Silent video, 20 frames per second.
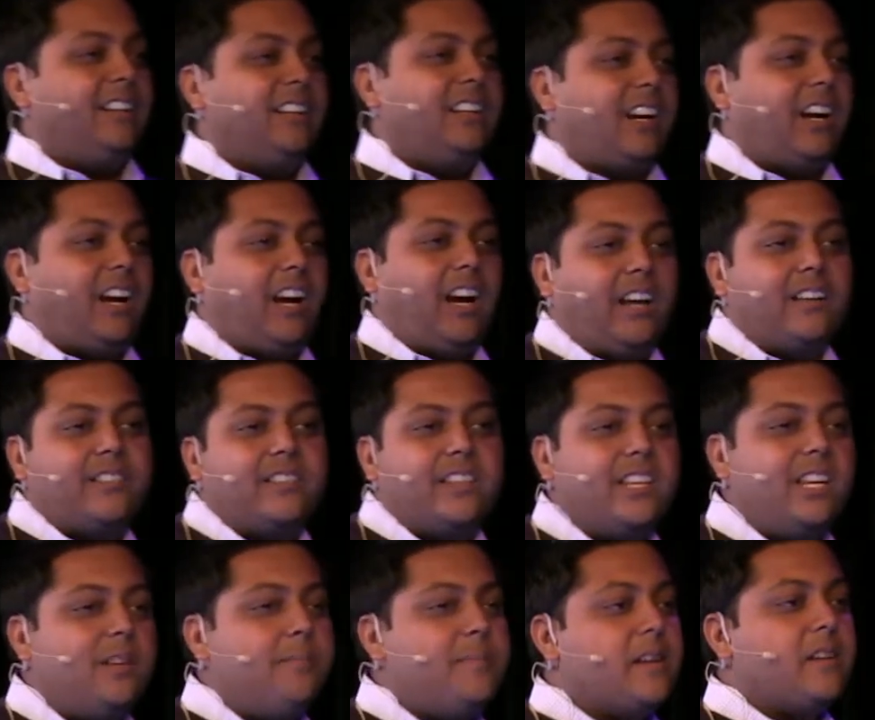I
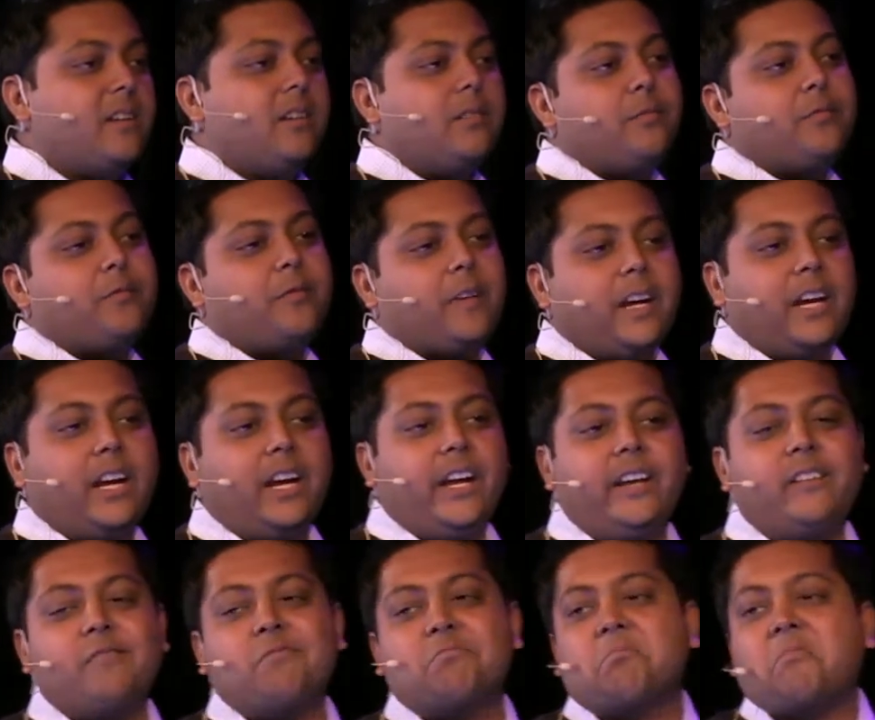think he'd be a good
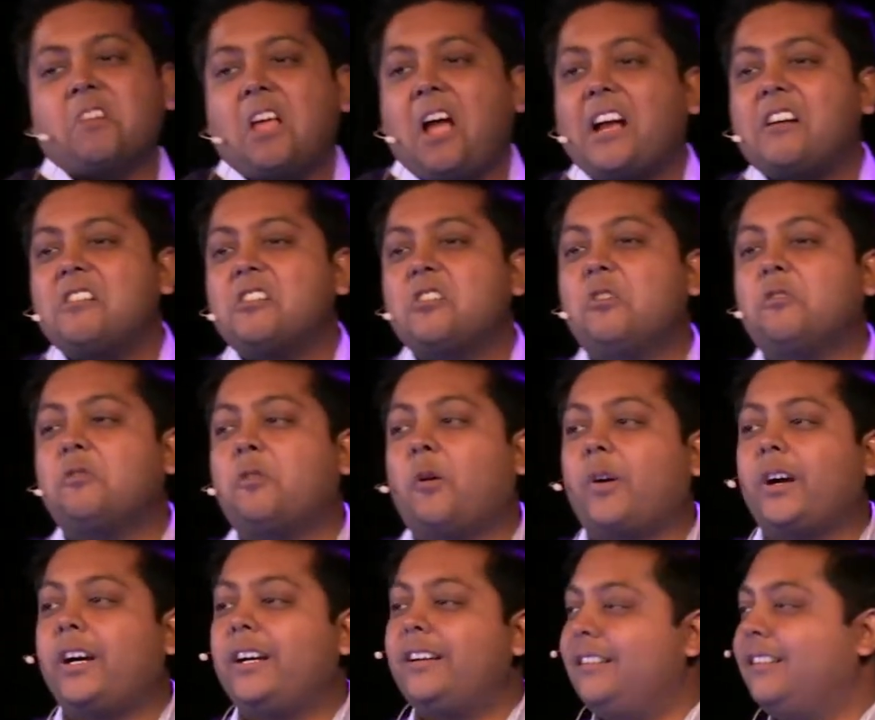fit. I could go
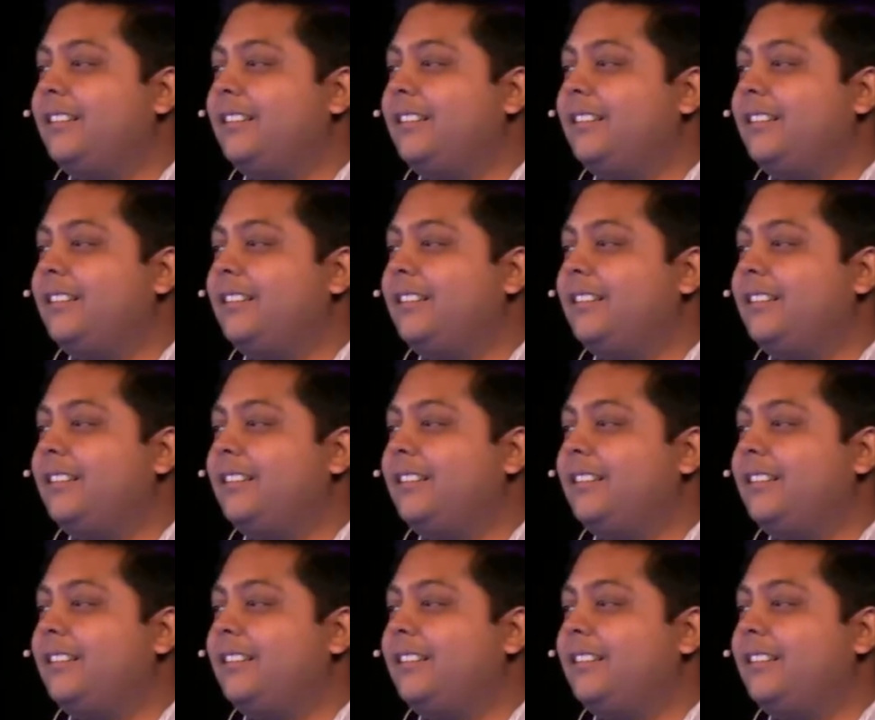for it.